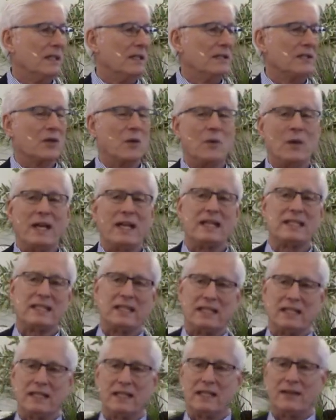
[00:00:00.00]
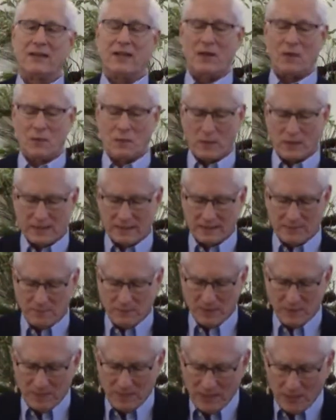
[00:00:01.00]
So, what is it that was,
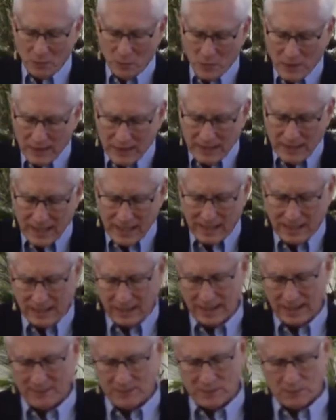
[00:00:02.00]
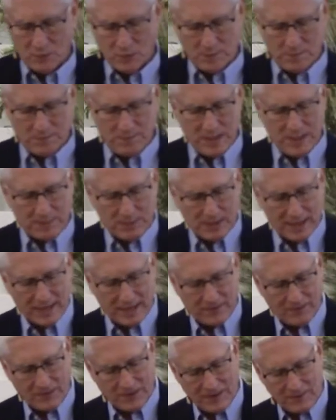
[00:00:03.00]
would be the one thing that keeps more people
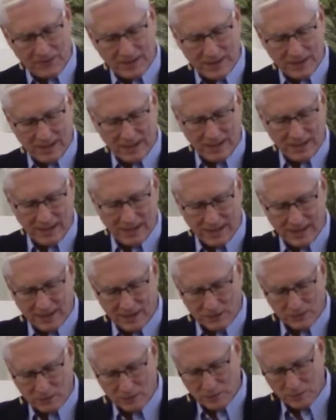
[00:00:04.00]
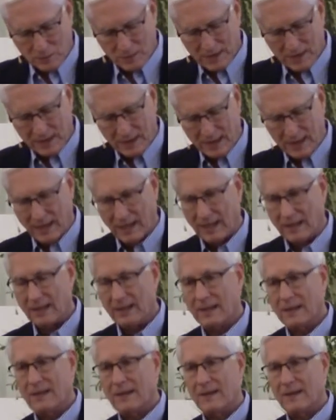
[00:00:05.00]
out of heaven than anything else? What one thing?